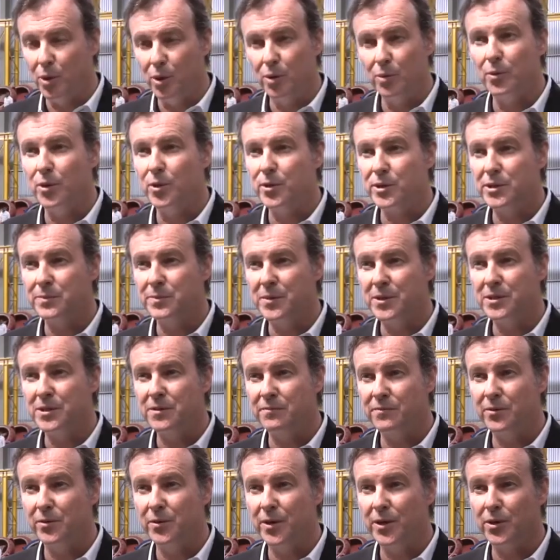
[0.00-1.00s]
and more
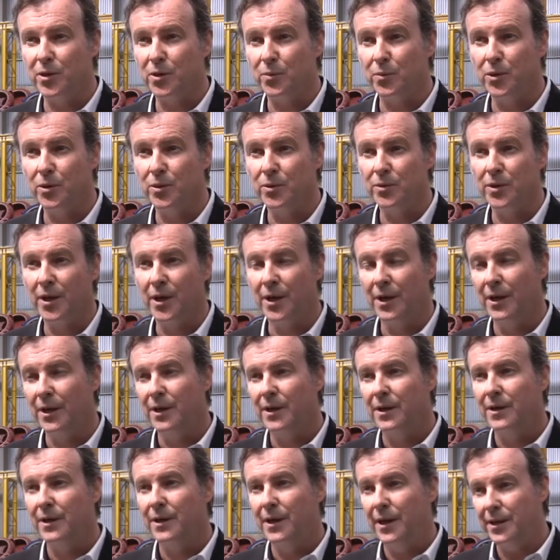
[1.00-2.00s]
expensive around the world,
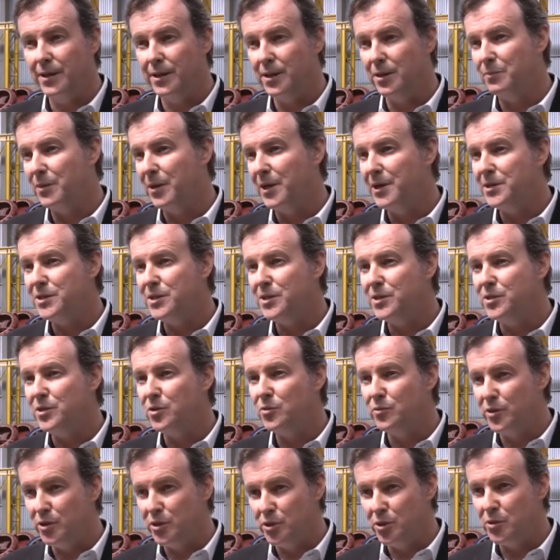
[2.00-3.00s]
and the ability to
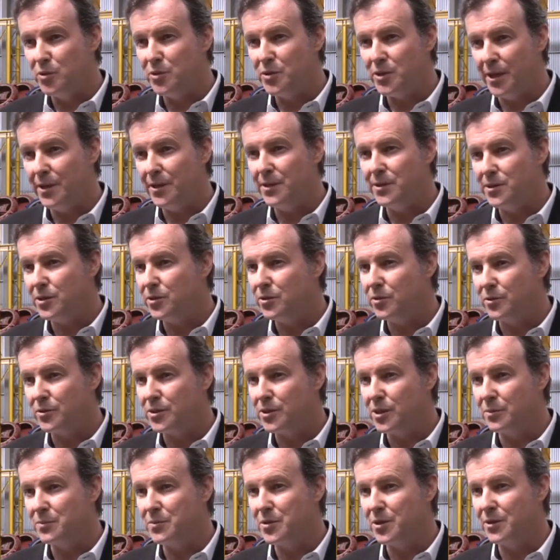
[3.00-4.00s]
reduce energy
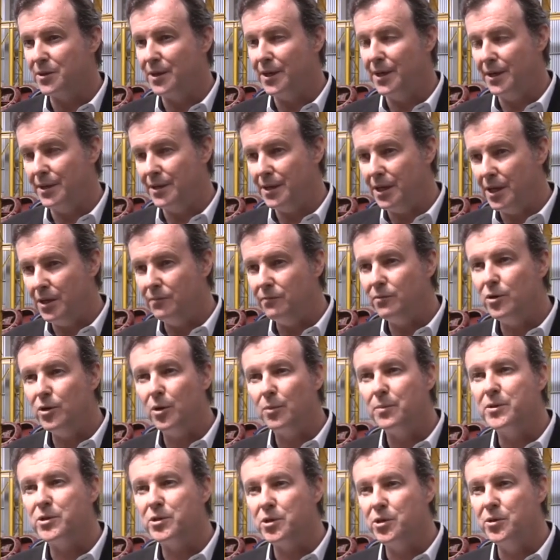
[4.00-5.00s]
consumption at every
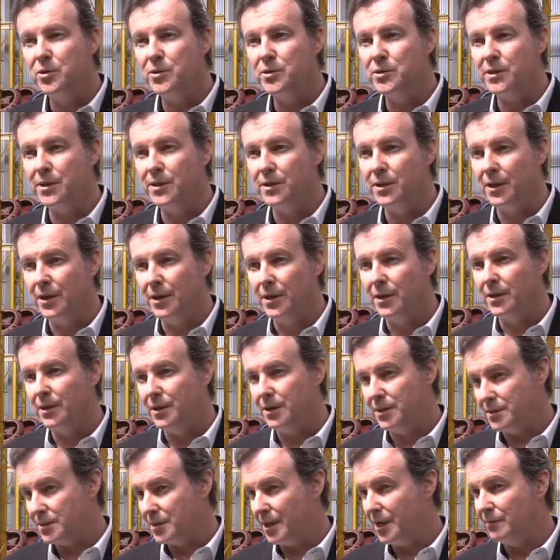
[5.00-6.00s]
opportunity
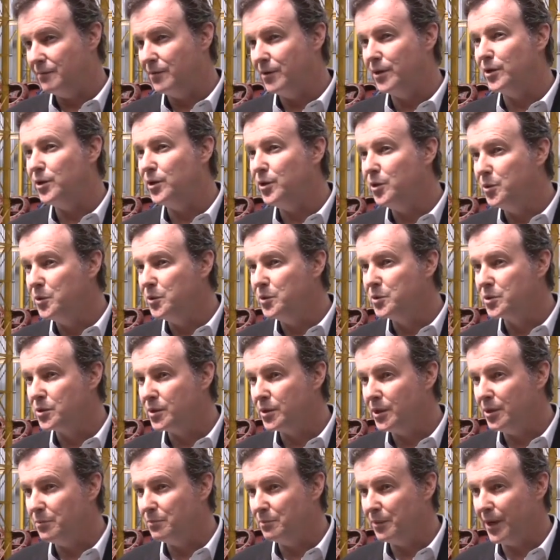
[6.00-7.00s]
is having a huge
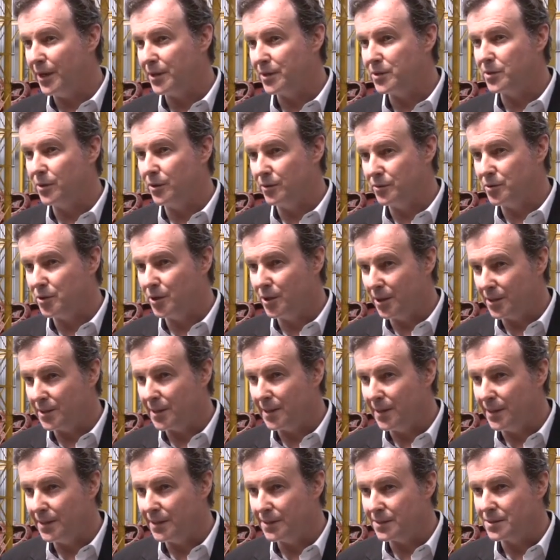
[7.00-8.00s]
impact onto our
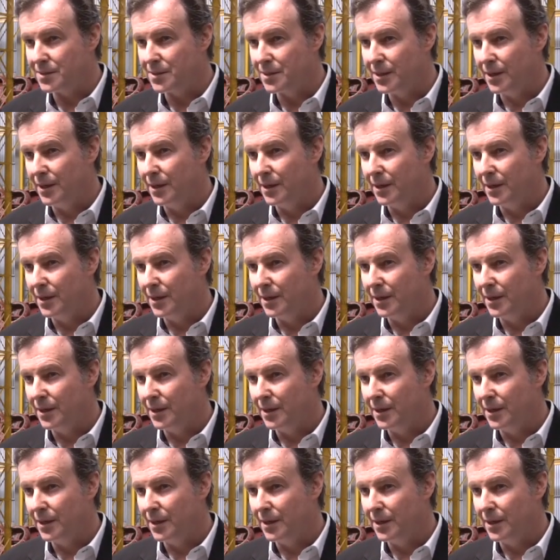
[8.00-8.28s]
clients.